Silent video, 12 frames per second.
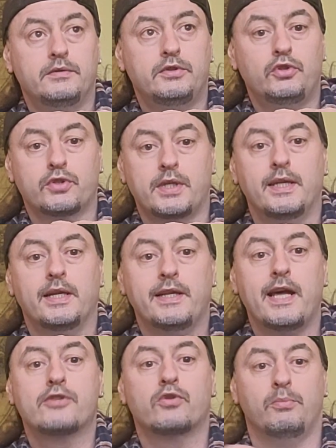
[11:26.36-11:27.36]
just in a
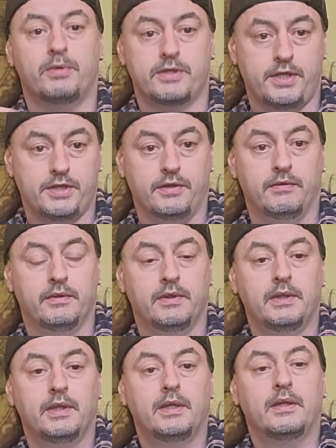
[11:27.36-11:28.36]
natural position.
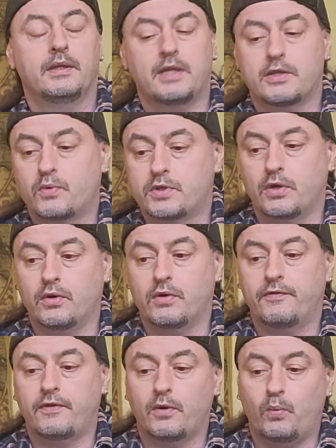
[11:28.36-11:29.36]
That's what you're looking
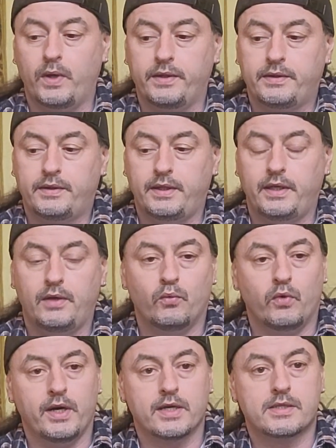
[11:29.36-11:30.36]
for with the
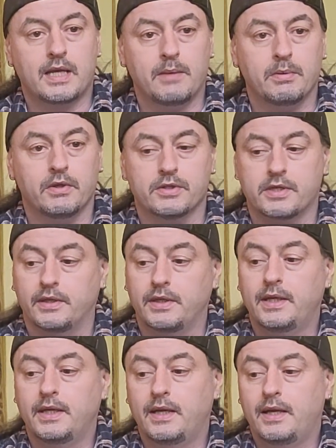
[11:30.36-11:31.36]
rear stabilizer.
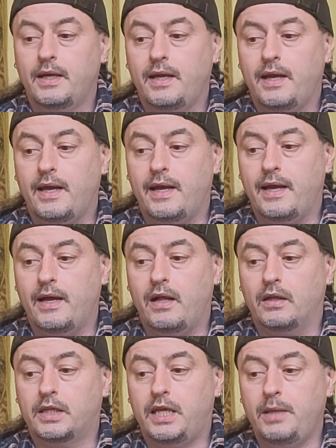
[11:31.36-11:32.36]

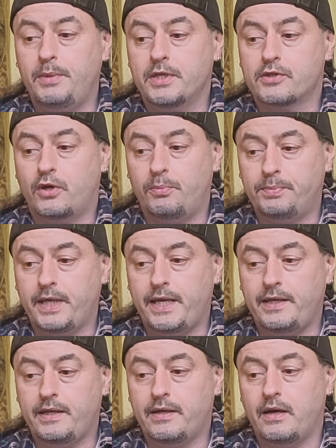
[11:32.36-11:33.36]
I'll keep you
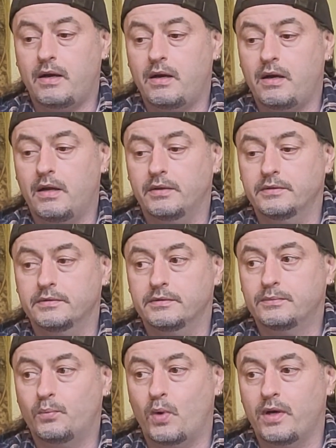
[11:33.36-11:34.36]
updated on
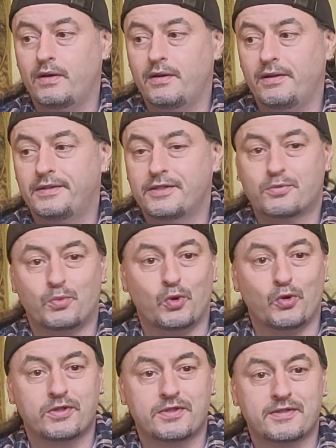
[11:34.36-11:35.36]
whether or not this
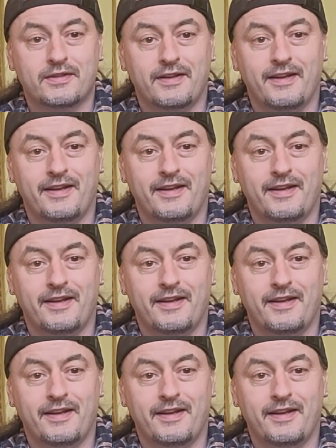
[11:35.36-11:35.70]
works.